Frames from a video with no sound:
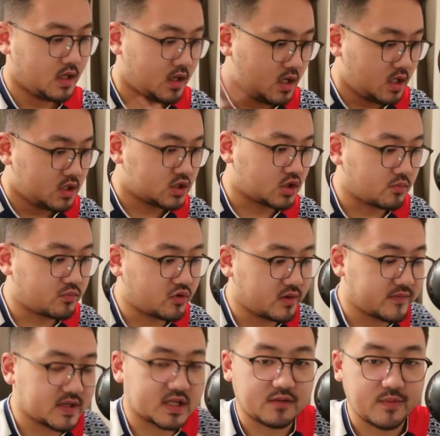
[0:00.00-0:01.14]
So
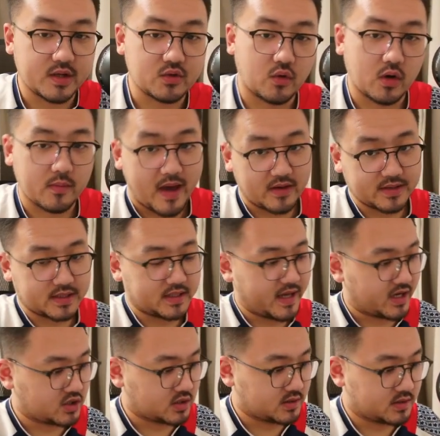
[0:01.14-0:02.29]
previously we talked about
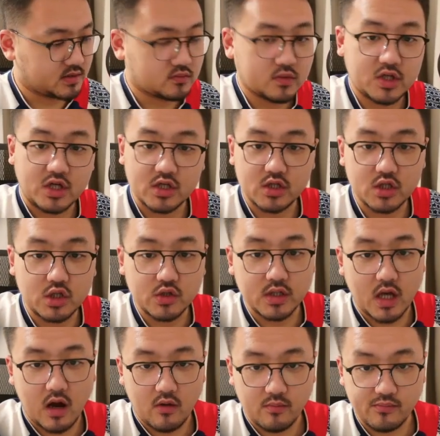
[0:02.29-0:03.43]
selections. We just use
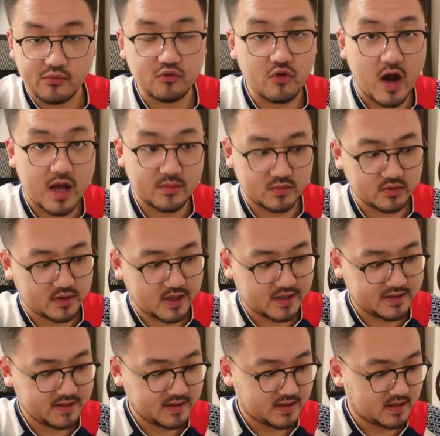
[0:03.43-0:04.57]
our primary
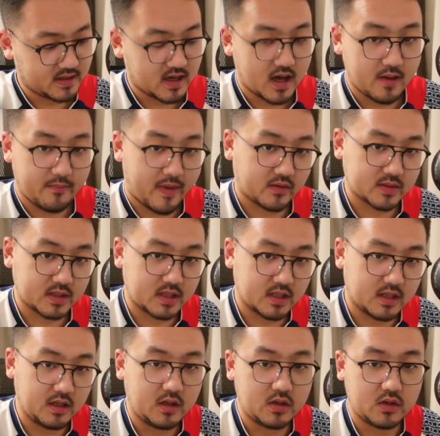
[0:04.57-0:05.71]
mouse
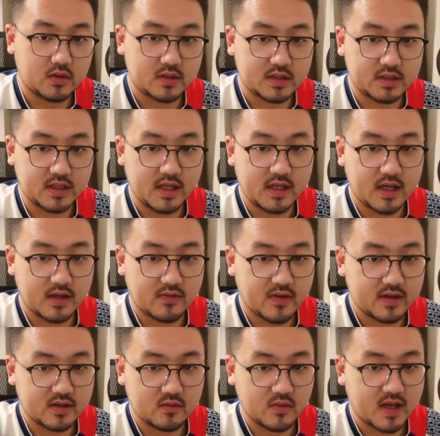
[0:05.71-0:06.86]
key to click and
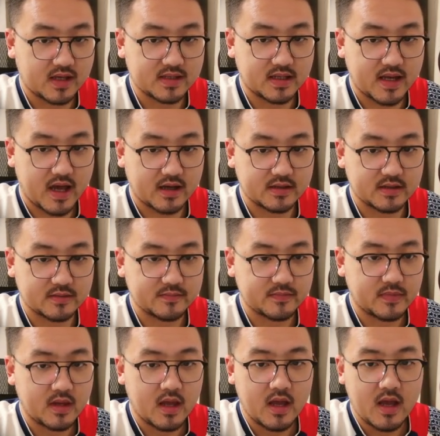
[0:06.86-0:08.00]
then we can select.
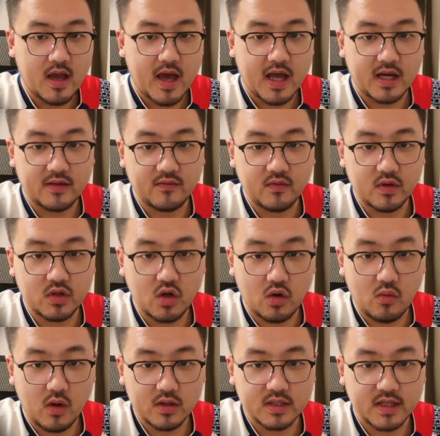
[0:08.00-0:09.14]
And if we don't
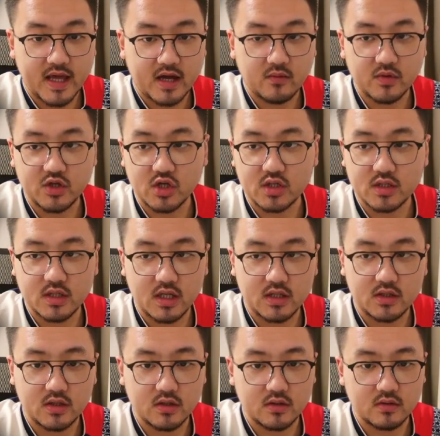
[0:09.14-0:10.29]
want to select, we just need
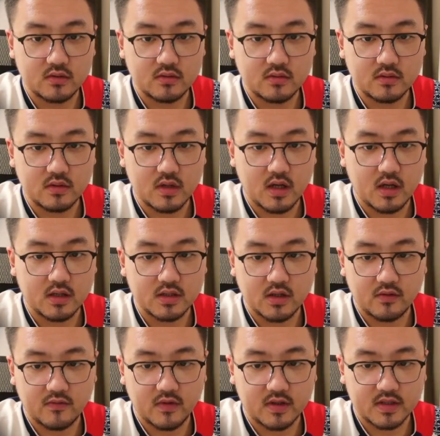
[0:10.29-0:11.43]
to, so
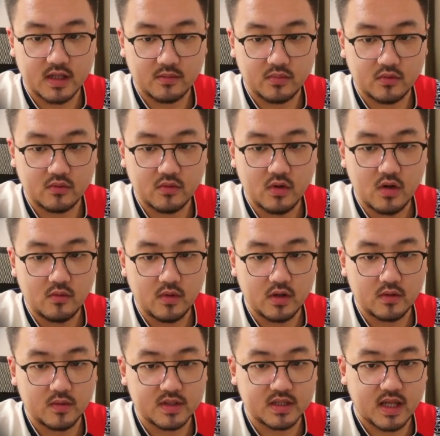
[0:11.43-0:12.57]
for example,
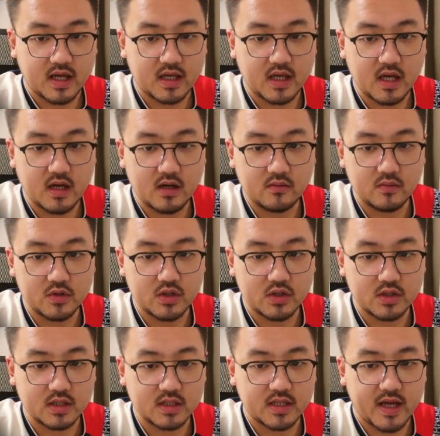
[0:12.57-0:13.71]
we select here, we just
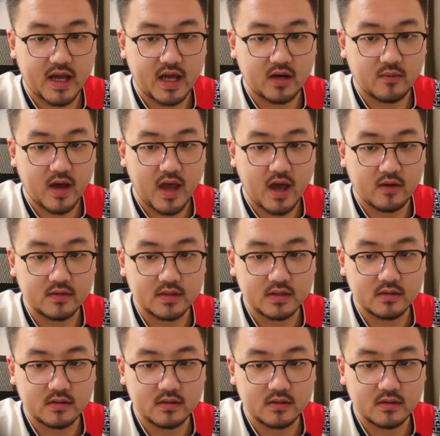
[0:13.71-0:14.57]
select anywhere else,